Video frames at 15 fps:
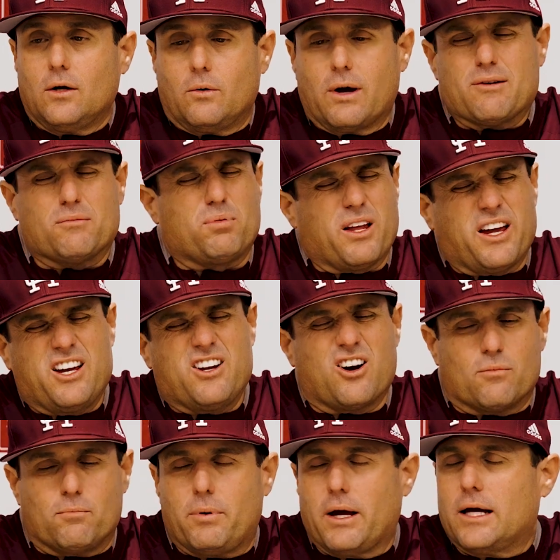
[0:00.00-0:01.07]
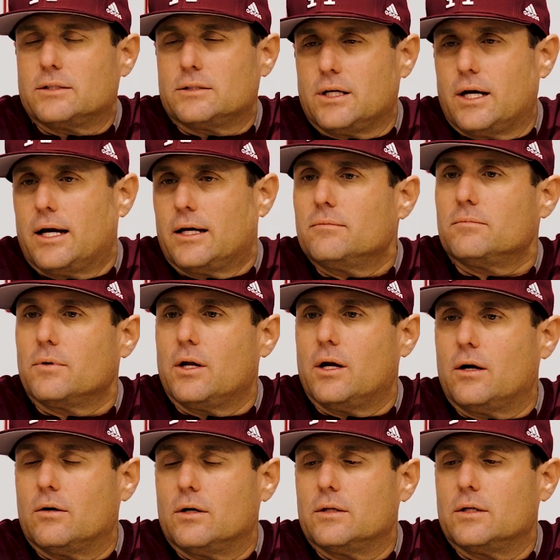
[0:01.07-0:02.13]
We haven't played our best yet, you know,